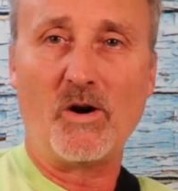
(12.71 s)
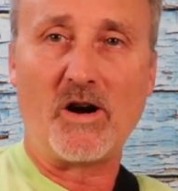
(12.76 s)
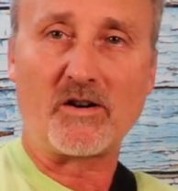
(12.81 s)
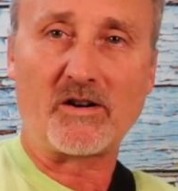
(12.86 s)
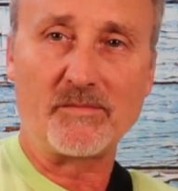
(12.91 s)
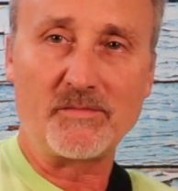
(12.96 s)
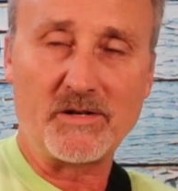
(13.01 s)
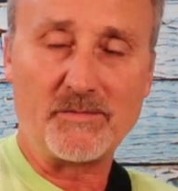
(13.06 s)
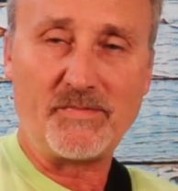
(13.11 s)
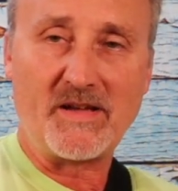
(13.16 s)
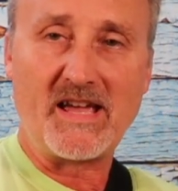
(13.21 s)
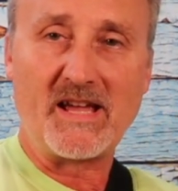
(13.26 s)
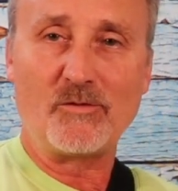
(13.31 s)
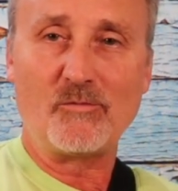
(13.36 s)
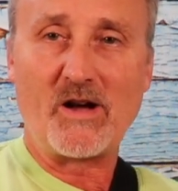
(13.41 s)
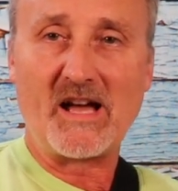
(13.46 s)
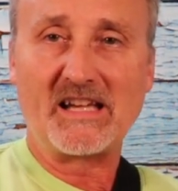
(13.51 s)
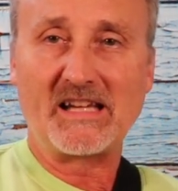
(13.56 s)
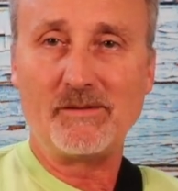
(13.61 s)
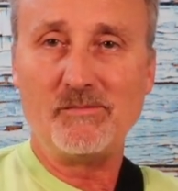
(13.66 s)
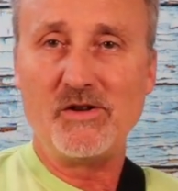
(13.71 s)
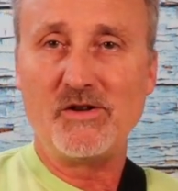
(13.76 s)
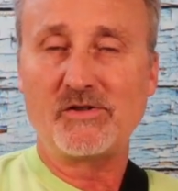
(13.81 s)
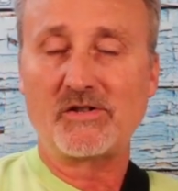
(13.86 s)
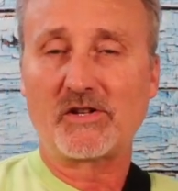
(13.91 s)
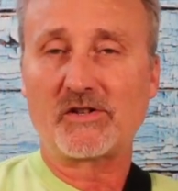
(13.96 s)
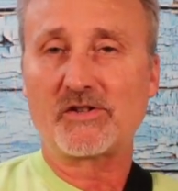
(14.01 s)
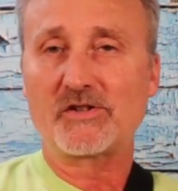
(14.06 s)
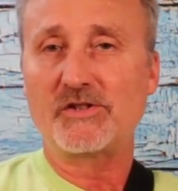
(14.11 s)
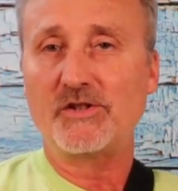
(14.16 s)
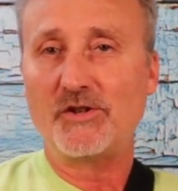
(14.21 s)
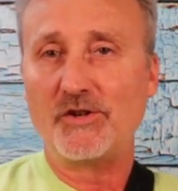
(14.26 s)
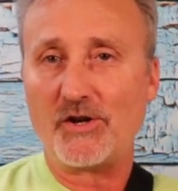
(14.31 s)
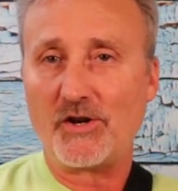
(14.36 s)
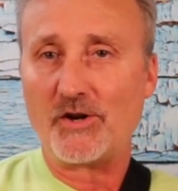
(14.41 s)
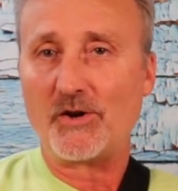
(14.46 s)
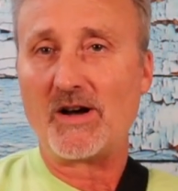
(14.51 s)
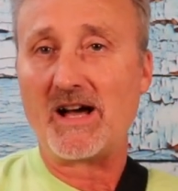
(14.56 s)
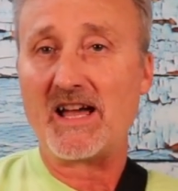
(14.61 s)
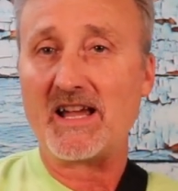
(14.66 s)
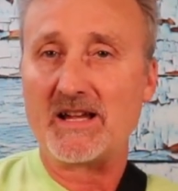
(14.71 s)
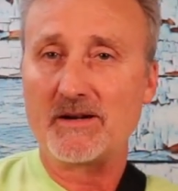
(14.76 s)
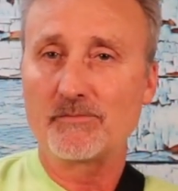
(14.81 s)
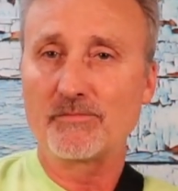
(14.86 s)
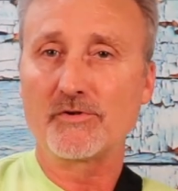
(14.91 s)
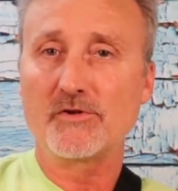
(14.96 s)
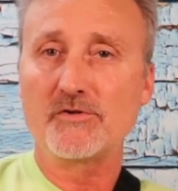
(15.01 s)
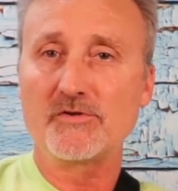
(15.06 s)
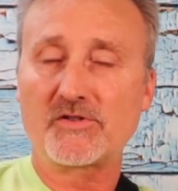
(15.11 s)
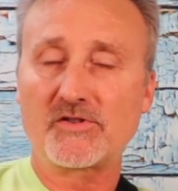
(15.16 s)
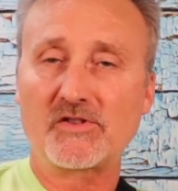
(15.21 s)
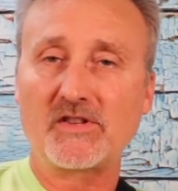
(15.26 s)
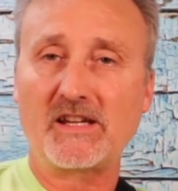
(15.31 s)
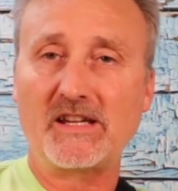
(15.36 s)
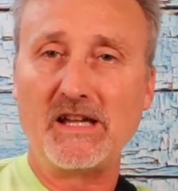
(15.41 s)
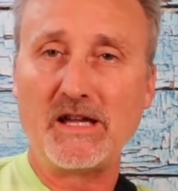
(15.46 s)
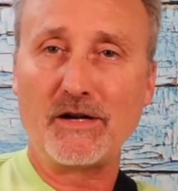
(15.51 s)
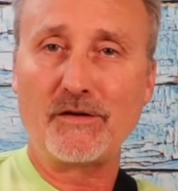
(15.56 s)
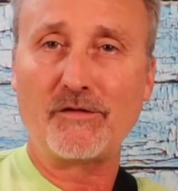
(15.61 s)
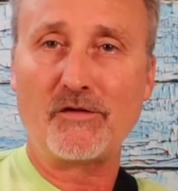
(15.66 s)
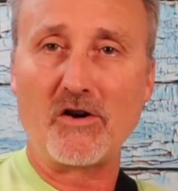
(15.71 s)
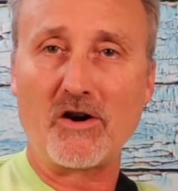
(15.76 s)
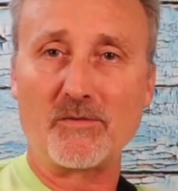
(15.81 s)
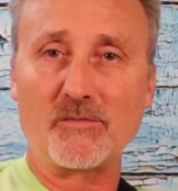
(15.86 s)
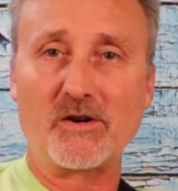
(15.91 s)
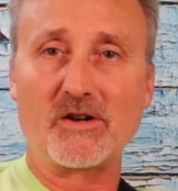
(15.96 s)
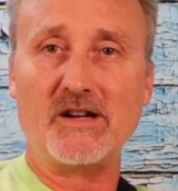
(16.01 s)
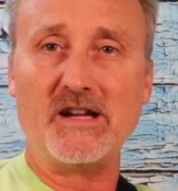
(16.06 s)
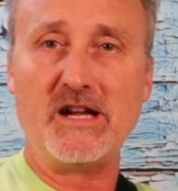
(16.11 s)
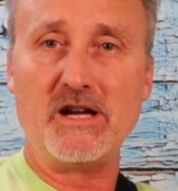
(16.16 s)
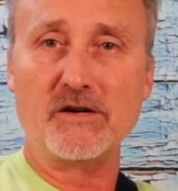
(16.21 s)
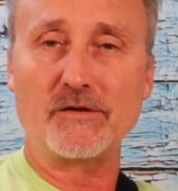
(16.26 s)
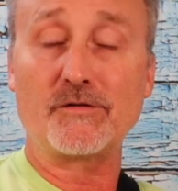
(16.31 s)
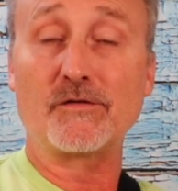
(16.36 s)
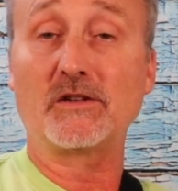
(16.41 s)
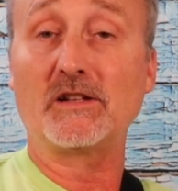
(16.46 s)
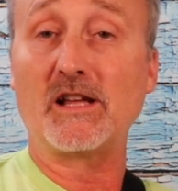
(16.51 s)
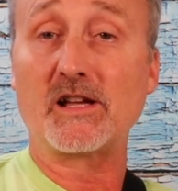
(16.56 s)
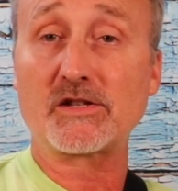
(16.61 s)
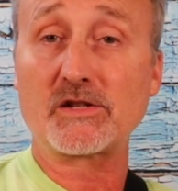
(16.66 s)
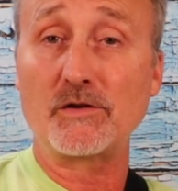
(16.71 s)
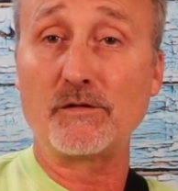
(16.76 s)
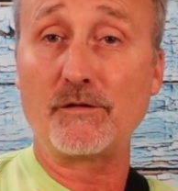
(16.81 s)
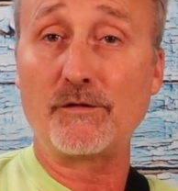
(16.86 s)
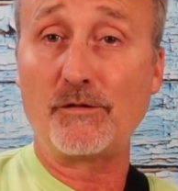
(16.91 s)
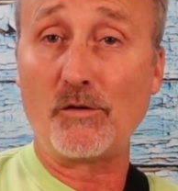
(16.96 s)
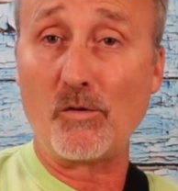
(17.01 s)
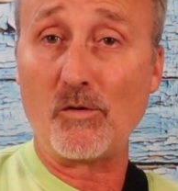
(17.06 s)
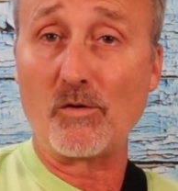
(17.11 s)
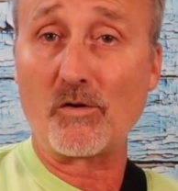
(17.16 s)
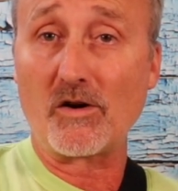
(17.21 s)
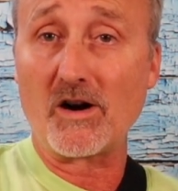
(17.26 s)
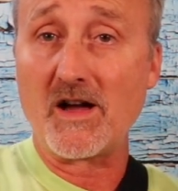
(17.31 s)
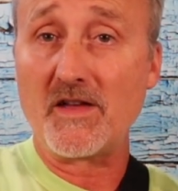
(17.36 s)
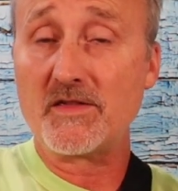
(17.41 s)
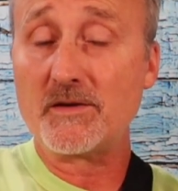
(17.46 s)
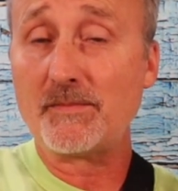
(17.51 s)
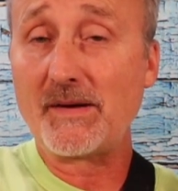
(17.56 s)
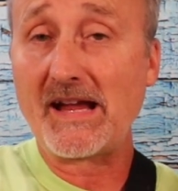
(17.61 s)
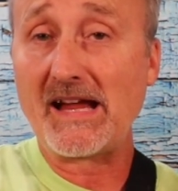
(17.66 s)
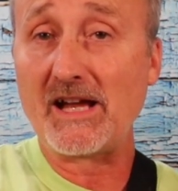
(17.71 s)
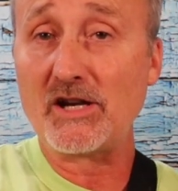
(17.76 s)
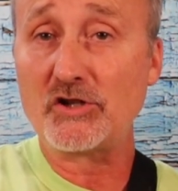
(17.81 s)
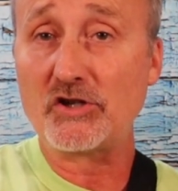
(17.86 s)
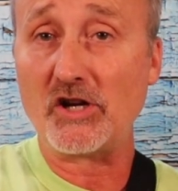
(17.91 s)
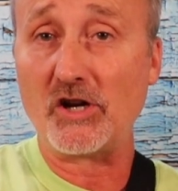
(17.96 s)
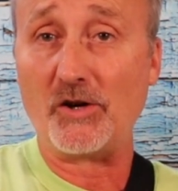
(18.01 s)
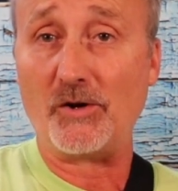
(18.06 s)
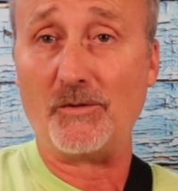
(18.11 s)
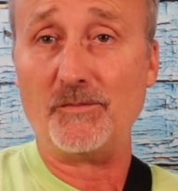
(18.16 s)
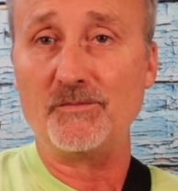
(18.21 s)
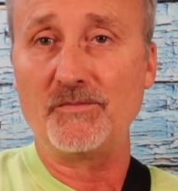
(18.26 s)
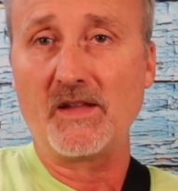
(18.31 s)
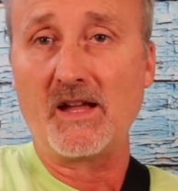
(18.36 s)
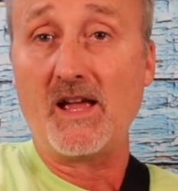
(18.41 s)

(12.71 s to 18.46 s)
Welcome to Bandwagon Music Studio. I am Bruce the Gig Farmer here for lesson 4 on the banjo.